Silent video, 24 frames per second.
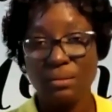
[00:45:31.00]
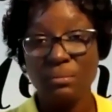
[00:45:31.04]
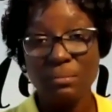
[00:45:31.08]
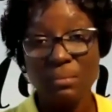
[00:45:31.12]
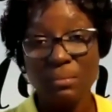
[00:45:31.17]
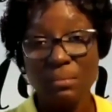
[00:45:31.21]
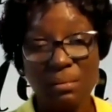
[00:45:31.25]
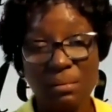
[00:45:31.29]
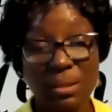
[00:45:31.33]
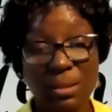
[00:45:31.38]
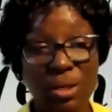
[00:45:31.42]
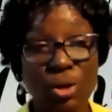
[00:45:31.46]

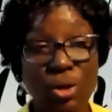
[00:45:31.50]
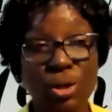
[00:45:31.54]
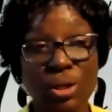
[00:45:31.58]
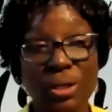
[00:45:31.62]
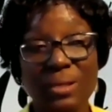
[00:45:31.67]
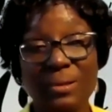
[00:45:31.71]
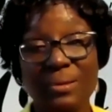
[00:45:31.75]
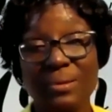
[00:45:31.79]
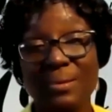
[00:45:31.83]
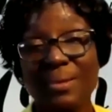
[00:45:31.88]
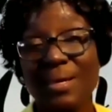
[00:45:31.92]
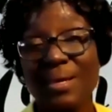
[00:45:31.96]
No, the
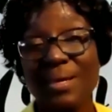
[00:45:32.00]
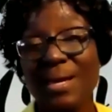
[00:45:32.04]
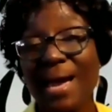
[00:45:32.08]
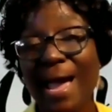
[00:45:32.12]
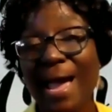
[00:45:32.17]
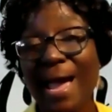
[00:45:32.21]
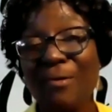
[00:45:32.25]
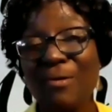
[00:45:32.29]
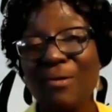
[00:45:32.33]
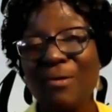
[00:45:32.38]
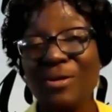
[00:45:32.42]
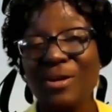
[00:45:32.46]
only thing
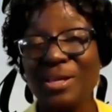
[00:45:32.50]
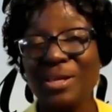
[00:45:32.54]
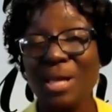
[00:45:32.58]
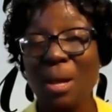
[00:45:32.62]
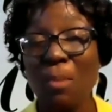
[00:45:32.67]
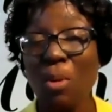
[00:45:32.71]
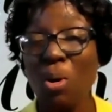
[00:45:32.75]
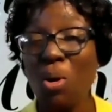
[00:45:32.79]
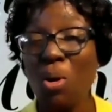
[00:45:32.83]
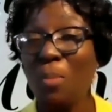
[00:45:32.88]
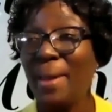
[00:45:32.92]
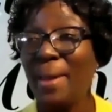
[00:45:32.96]
I regret
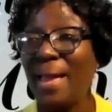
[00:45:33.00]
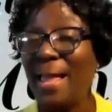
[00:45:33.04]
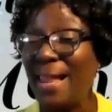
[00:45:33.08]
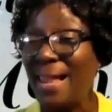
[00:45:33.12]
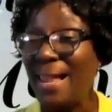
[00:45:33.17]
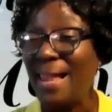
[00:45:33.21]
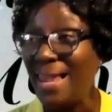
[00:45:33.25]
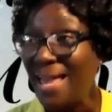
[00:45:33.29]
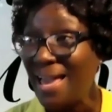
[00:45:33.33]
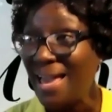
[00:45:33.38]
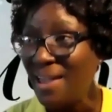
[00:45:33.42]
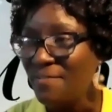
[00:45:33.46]
about
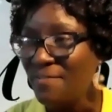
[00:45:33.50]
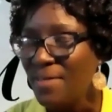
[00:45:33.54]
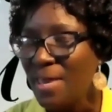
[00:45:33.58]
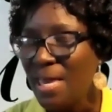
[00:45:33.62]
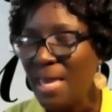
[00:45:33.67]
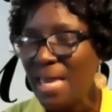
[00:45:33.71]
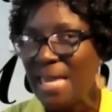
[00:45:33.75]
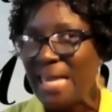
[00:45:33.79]
my life